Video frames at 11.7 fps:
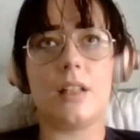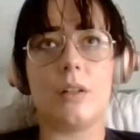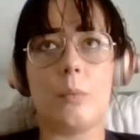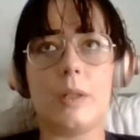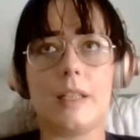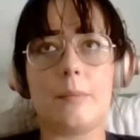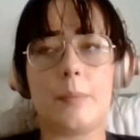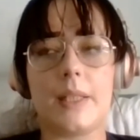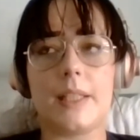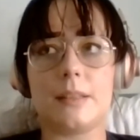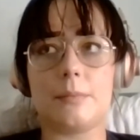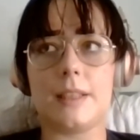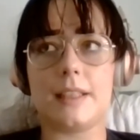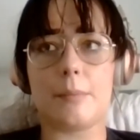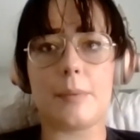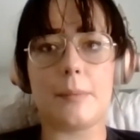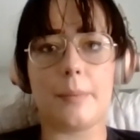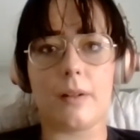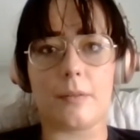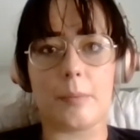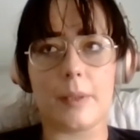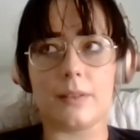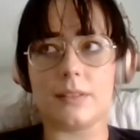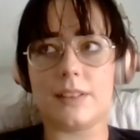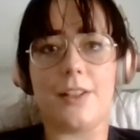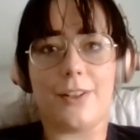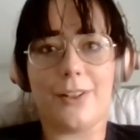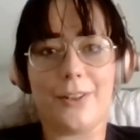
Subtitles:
will it be something that people are appealed to?